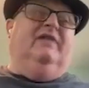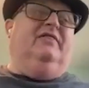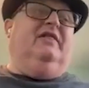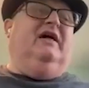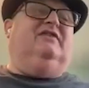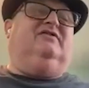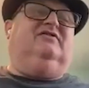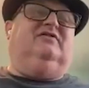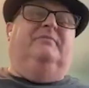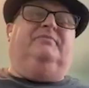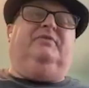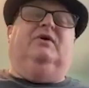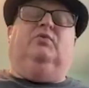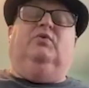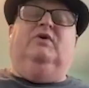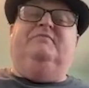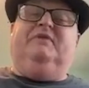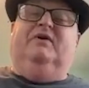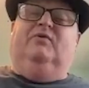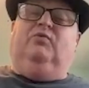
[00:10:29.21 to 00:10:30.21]
And that's
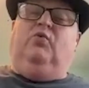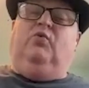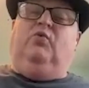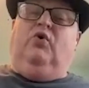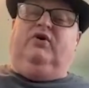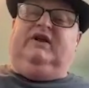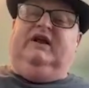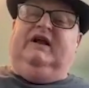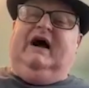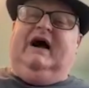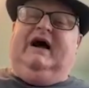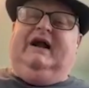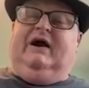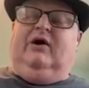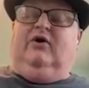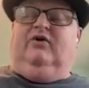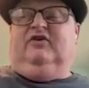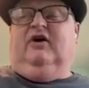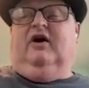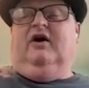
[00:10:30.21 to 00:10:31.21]
something we've been working on
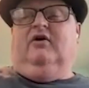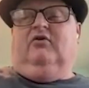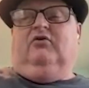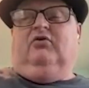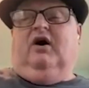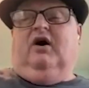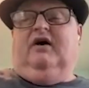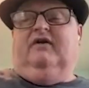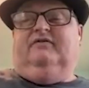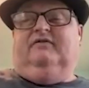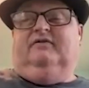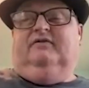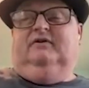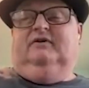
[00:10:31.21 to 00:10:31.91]
our entire life.